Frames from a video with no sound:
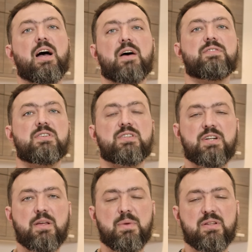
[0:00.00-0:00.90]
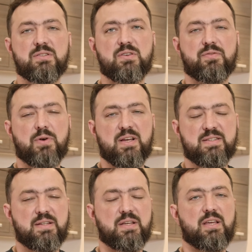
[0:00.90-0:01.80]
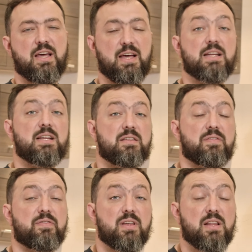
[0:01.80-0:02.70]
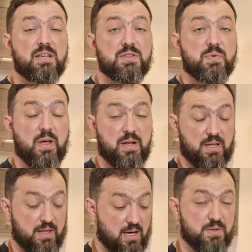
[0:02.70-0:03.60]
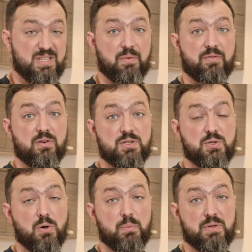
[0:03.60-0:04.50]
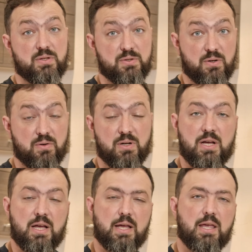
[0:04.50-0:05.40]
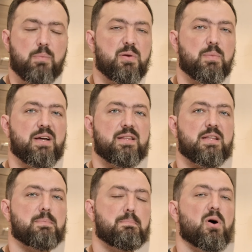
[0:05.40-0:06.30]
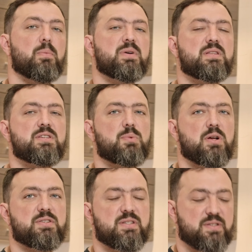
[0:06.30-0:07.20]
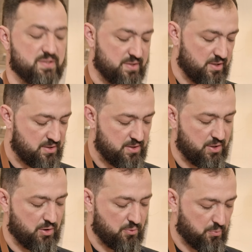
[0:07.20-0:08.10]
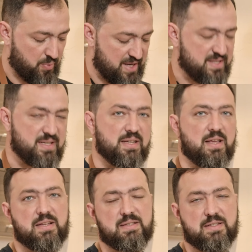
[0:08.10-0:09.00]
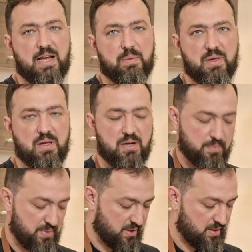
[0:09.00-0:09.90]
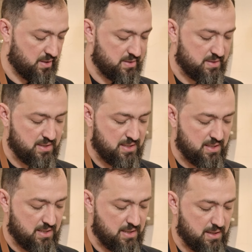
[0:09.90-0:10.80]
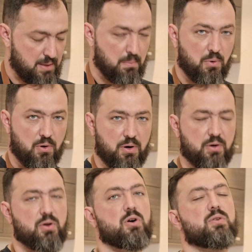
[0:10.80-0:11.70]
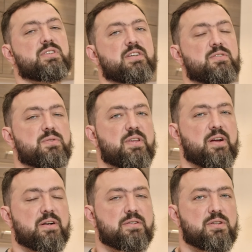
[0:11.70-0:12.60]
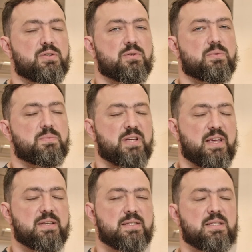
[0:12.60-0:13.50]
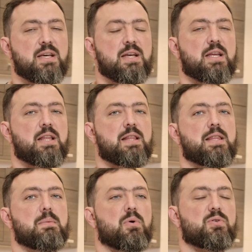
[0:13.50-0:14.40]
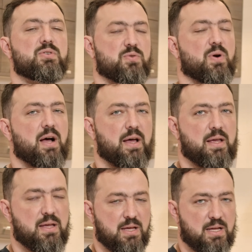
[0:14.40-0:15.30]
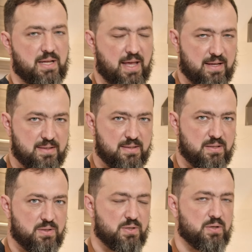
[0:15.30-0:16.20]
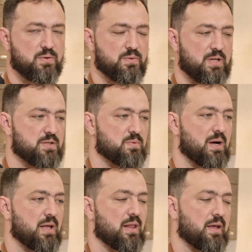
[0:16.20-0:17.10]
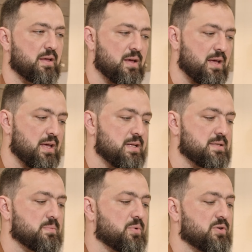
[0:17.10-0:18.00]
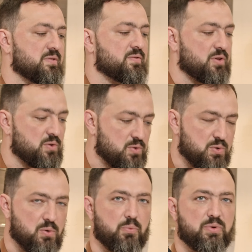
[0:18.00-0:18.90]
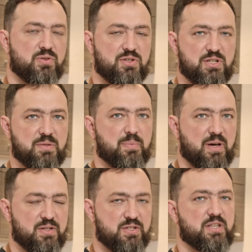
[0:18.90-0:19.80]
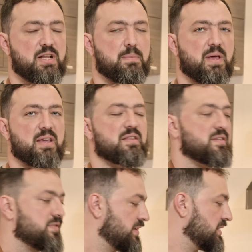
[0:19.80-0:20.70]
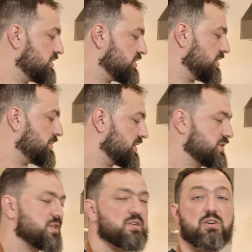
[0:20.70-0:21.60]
After 30 minutes of resting and the filling is ready, now it's time for us to open the dough. Keep in mind that the moment this process starts, you're racing against time here, because the more contact to the air the dough takes, the more dry it gets. So that's why it's important for you to open sheet by sheet and making the filling sheet by sheet.